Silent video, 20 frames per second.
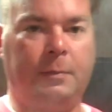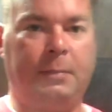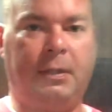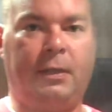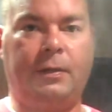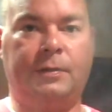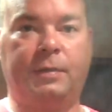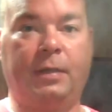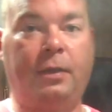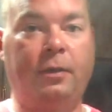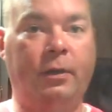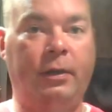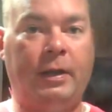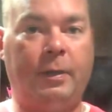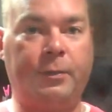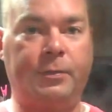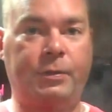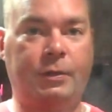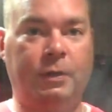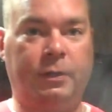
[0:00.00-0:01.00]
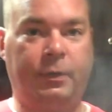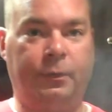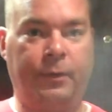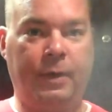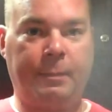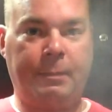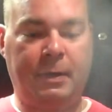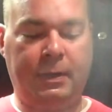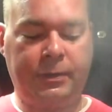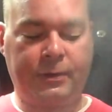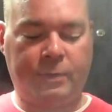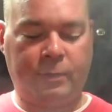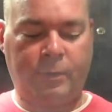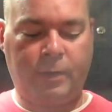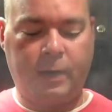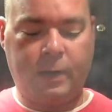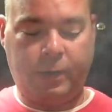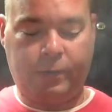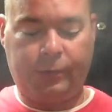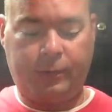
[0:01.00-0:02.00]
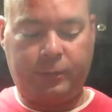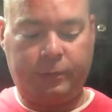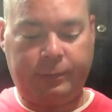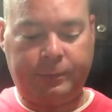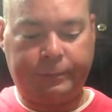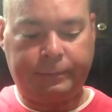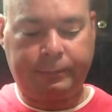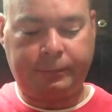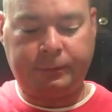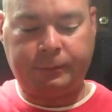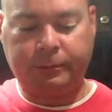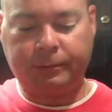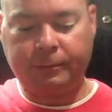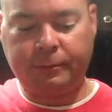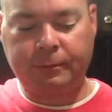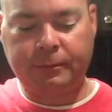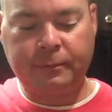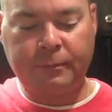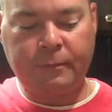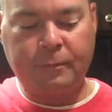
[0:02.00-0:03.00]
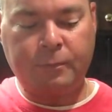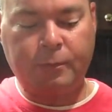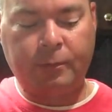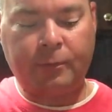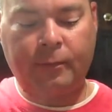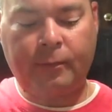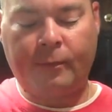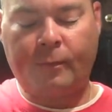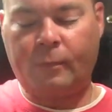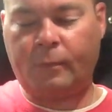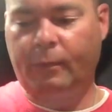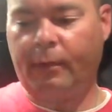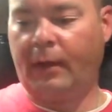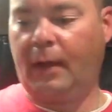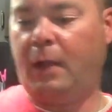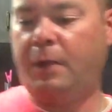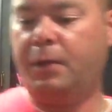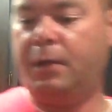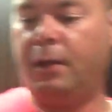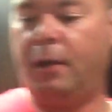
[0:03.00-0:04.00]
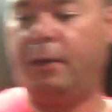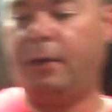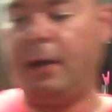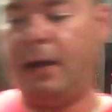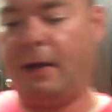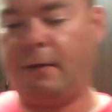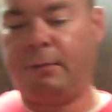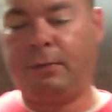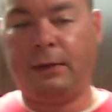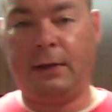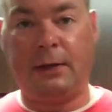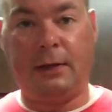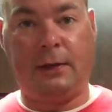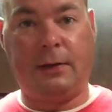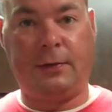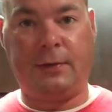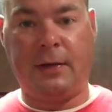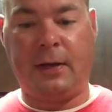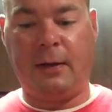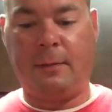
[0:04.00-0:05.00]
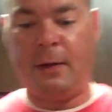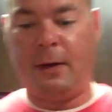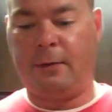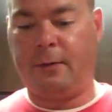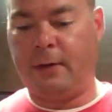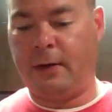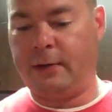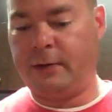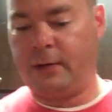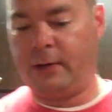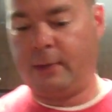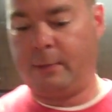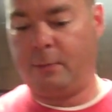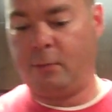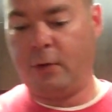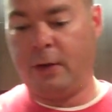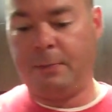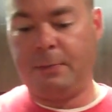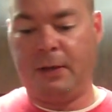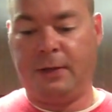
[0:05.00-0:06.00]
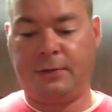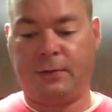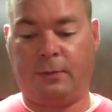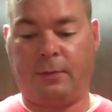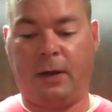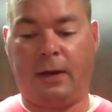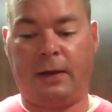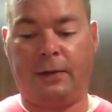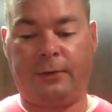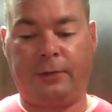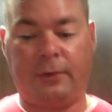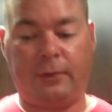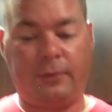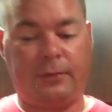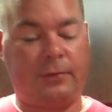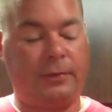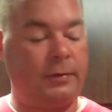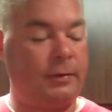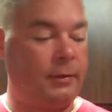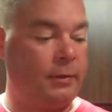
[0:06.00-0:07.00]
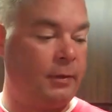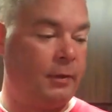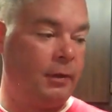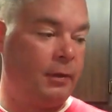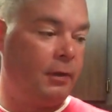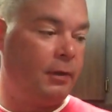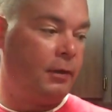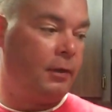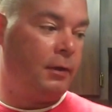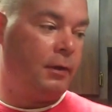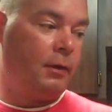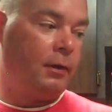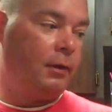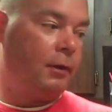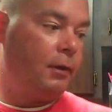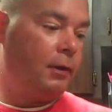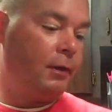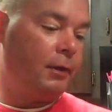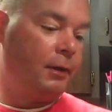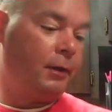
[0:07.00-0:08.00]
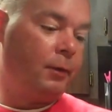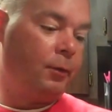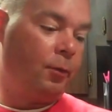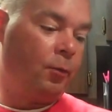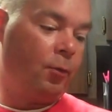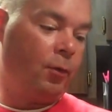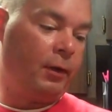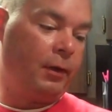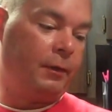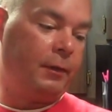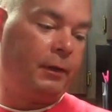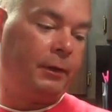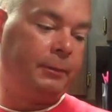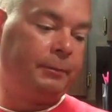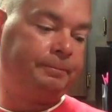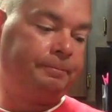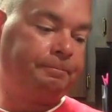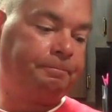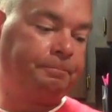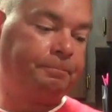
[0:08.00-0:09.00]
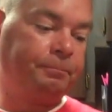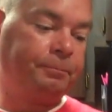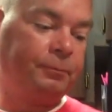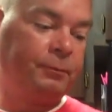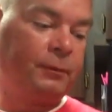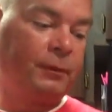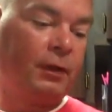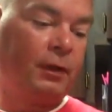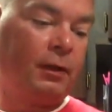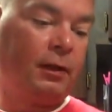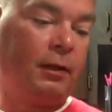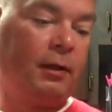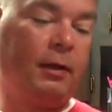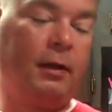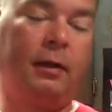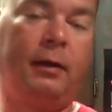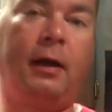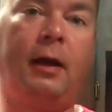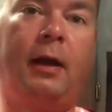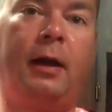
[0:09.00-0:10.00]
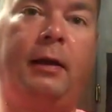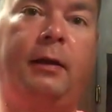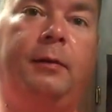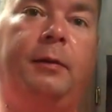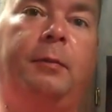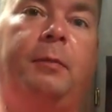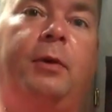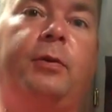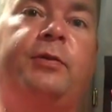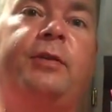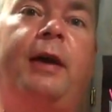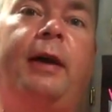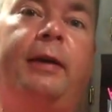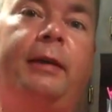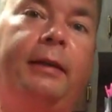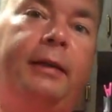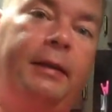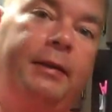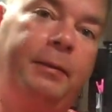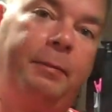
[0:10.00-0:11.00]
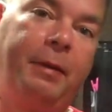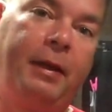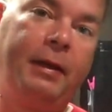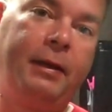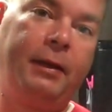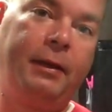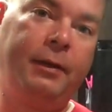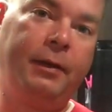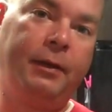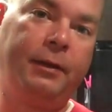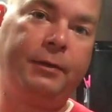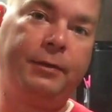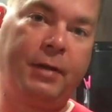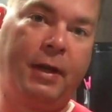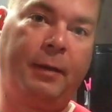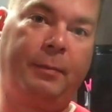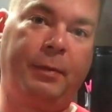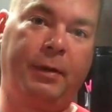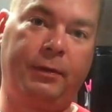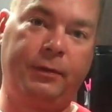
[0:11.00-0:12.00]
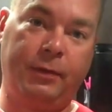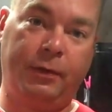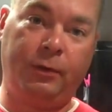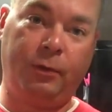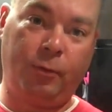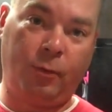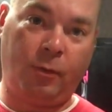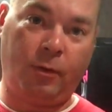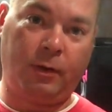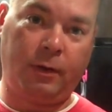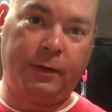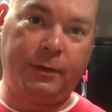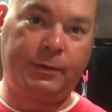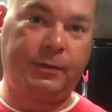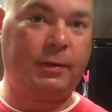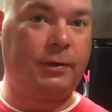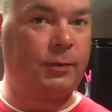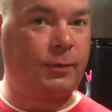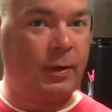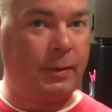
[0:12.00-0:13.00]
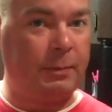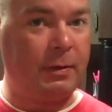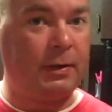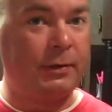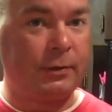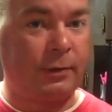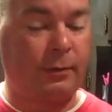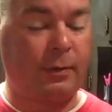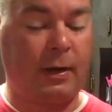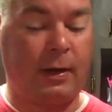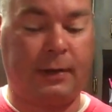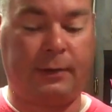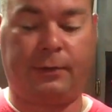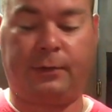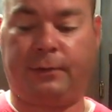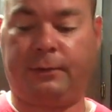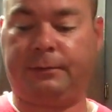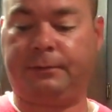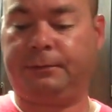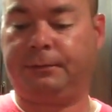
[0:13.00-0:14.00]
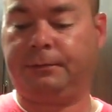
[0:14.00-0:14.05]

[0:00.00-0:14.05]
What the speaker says: because they heard I was cooking red beans and rice. And you know they have plenty to say about red beans and rice. There's one of the most hotly debated topics in New Orleans is red beans and rice.